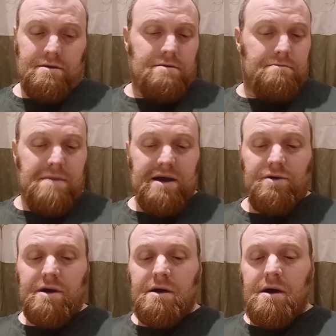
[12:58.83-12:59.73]

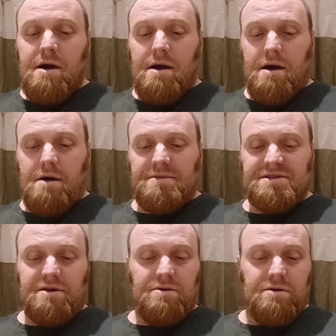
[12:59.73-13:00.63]
Magria.
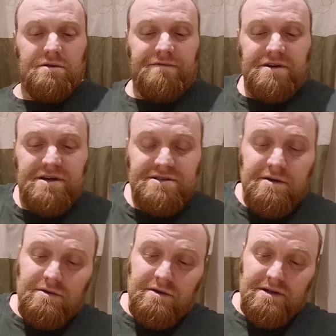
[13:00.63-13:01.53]
It's no longer, the fighting is no
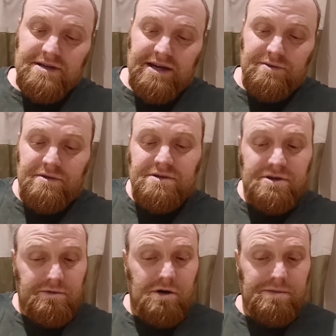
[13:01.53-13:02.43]
longer contained within the
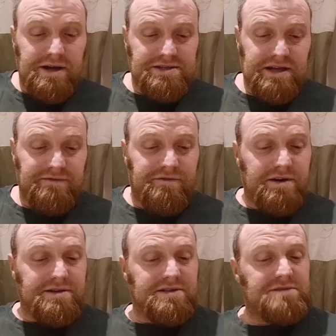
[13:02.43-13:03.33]
tomb complex. Now the
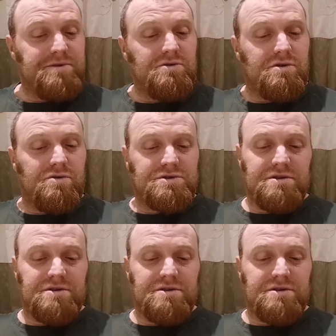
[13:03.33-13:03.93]
fighting is spilled across the